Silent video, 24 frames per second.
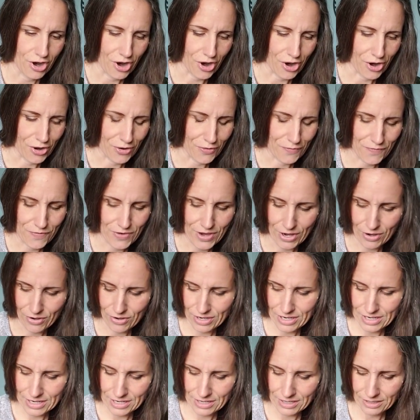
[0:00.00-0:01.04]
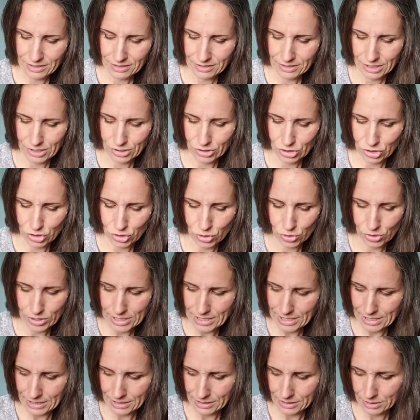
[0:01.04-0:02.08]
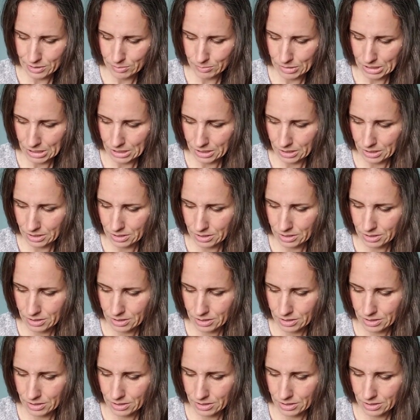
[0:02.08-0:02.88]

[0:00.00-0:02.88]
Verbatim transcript: are very intriguing to me.